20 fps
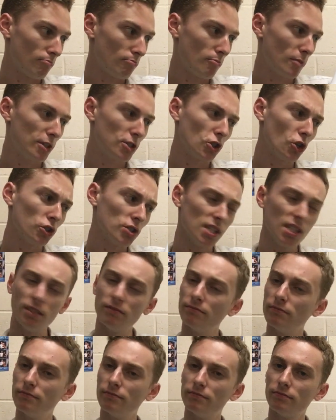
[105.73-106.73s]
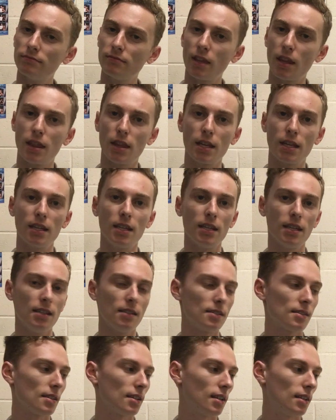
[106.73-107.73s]
Mattotti. I think
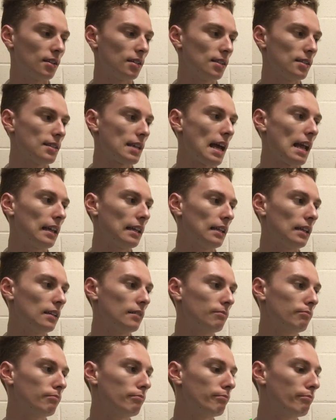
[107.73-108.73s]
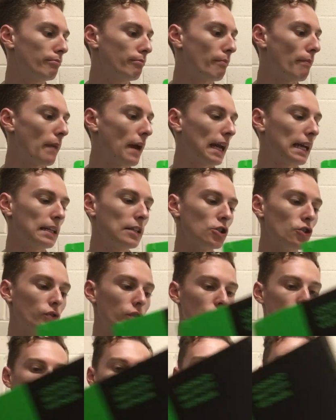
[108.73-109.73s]
he's an Italian painter
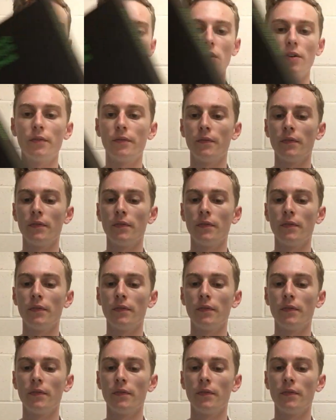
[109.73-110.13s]
and drawer,